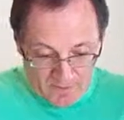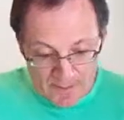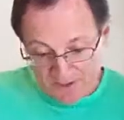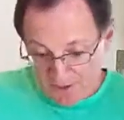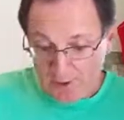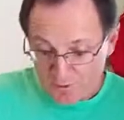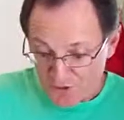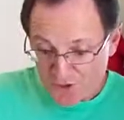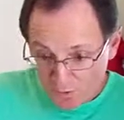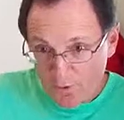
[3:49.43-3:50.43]
Actually, a local
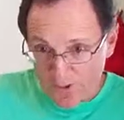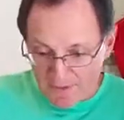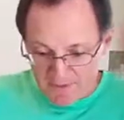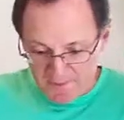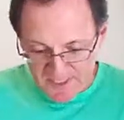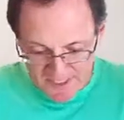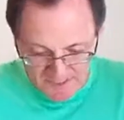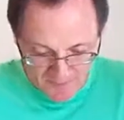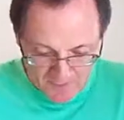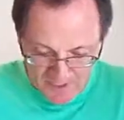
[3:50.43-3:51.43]
store that happens to be
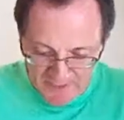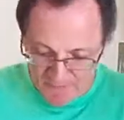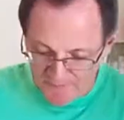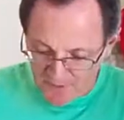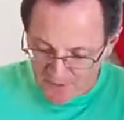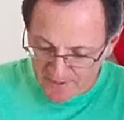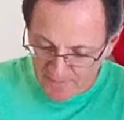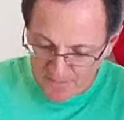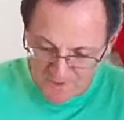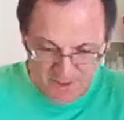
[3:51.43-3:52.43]
selling pineapple. Okay,
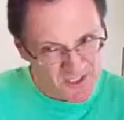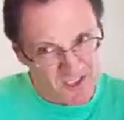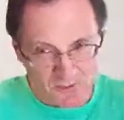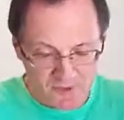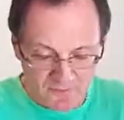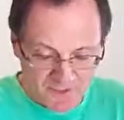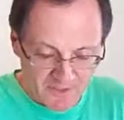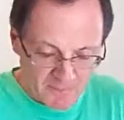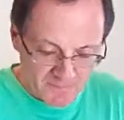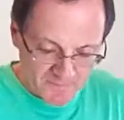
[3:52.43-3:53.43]
isn't exclusively
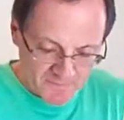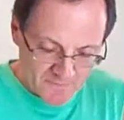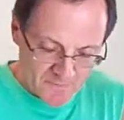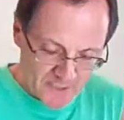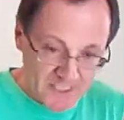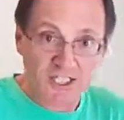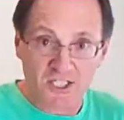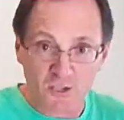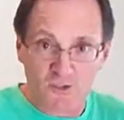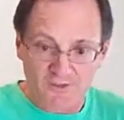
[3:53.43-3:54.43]

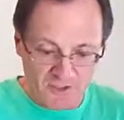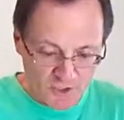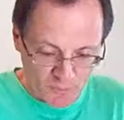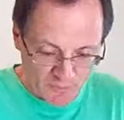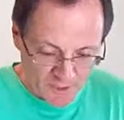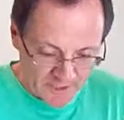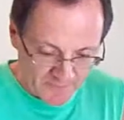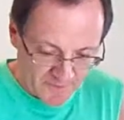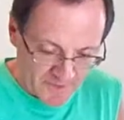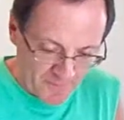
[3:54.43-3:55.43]
a supermarket.
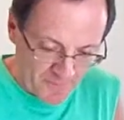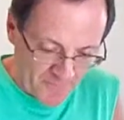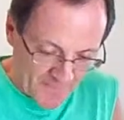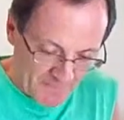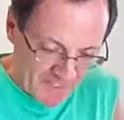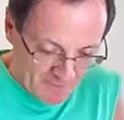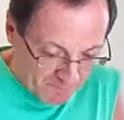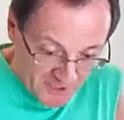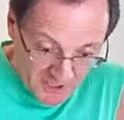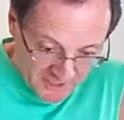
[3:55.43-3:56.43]
But anyway, I'm not going to
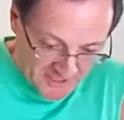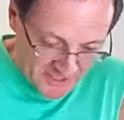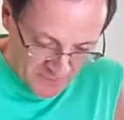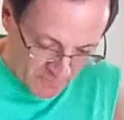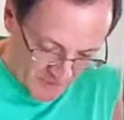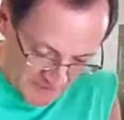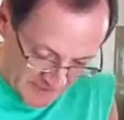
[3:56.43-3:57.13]
plug any stores